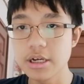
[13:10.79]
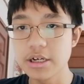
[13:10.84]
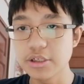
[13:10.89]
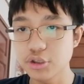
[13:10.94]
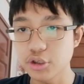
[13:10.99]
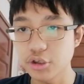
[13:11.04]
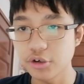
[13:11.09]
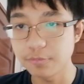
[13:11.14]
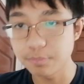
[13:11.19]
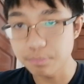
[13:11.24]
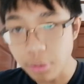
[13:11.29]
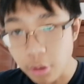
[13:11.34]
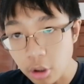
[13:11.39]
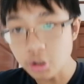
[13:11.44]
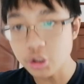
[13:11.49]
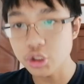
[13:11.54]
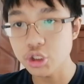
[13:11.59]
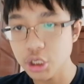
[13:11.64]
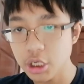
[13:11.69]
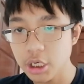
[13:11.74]
sort of
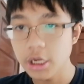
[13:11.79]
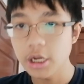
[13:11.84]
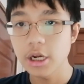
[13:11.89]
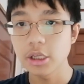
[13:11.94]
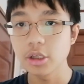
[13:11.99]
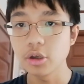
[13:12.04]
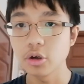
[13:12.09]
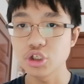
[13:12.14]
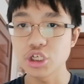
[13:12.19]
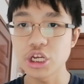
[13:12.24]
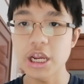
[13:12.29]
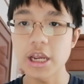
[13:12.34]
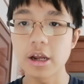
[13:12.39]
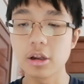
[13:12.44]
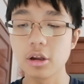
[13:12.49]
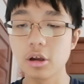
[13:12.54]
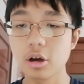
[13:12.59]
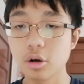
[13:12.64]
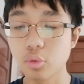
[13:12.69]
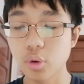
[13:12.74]
push your chair
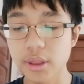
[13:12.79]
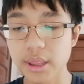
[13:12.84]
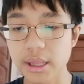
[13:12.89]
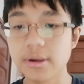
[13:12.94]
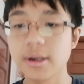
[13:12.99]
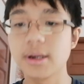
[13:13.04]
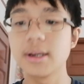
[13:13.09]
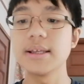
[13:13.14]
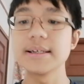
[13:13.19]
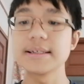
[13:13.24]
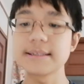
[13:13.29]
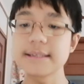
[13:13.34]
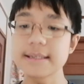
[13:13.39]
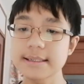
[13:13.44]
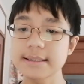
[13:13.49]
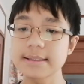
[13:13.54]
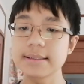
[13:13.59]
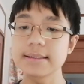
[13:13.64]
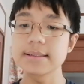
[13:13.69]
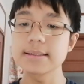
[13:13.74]
along without any
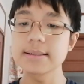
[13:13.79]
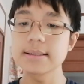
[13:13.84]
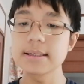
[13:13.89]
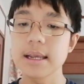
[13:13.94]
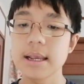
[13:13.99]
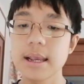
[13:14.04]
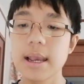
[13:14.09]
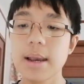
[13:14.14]
assistance.